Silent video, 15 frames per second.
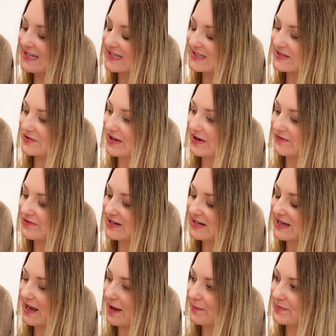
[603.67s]
So yeah,
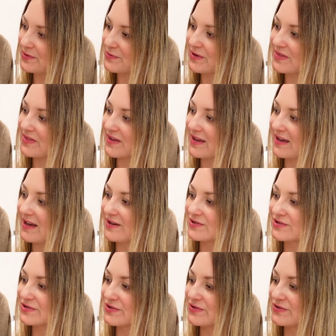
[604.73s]
really happy with it. I'll
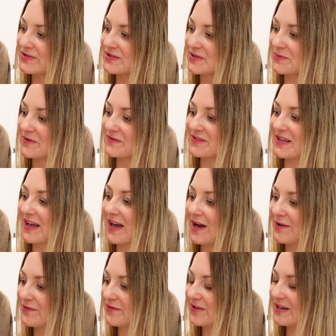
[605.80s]
show you some of the
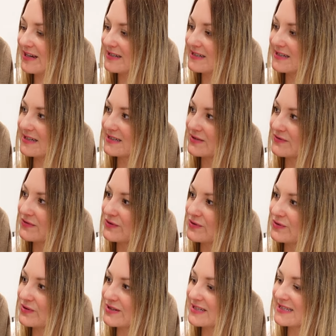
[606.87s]
outfit ideas, of
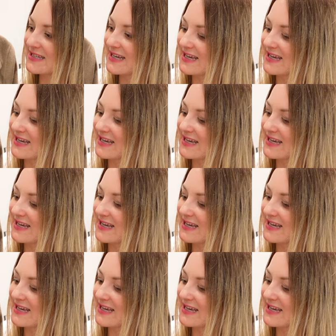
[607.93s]
course.